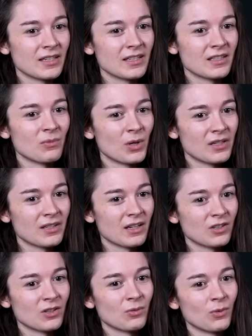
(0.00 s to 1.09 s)

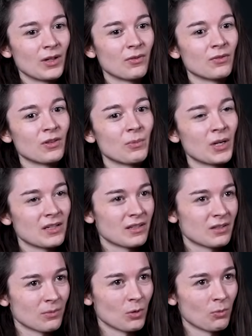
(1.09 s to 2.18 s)
Islamization with the
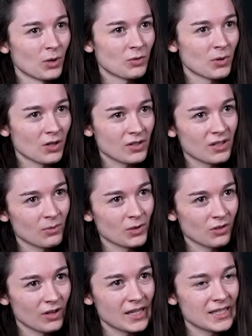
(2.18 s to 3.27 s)
basis upon which Pakistan was
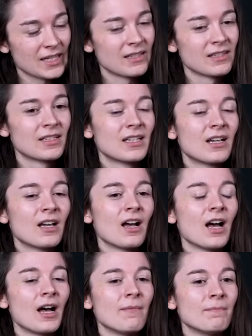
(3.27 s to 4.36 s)
created.
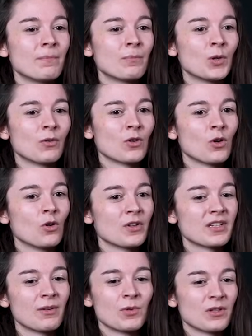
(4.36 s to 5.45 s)
But of
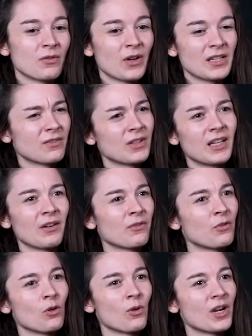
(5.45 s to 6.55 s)
course, it was effectively like
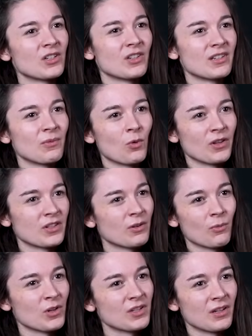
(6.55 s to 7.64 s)
4 questions in one, so
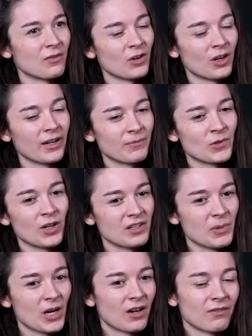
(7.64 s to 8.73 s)
it wasn't a very
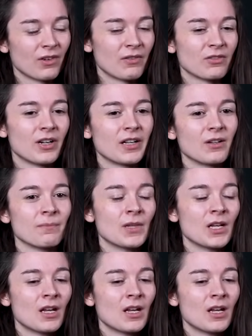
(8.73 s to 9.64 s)
transparent referendum.